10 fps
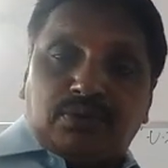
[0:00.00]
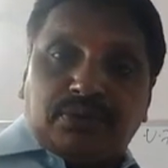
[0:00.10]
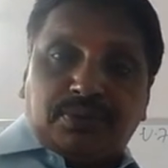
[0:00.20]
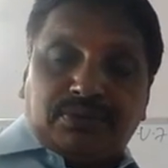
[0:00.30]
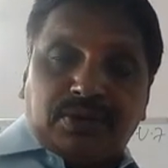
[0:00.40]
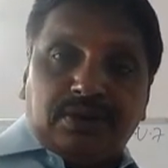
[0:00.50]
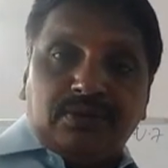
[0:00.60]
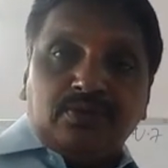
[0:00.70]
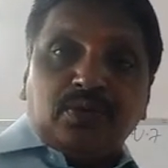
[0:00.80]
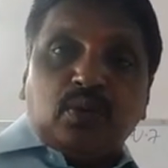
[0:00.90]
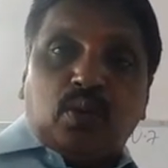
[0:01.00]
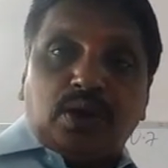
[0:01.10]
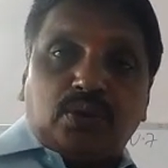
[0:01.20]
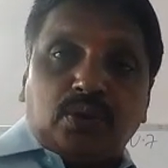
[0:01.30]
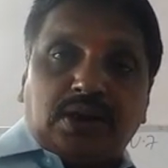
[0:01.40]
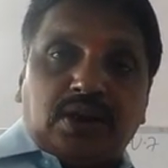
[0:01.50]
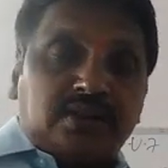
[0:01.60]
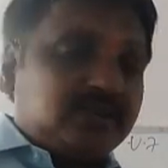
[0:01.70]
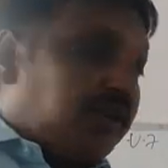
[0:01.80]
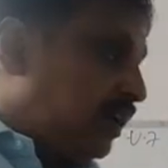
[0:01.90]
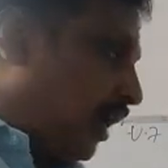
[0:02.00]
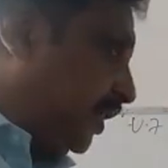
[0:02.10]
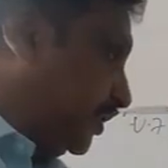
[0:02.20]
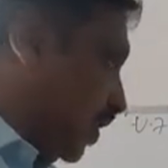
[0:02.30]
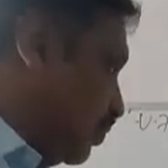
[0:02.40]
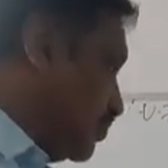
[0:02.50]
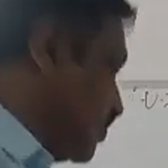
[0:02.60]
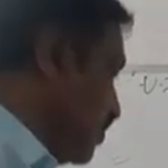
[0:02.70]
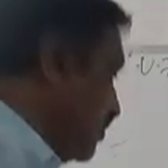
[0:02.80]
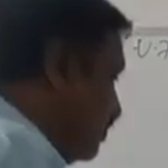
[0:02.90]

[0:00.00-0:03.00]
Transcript: will be between 1 to 10 lakhs. And towns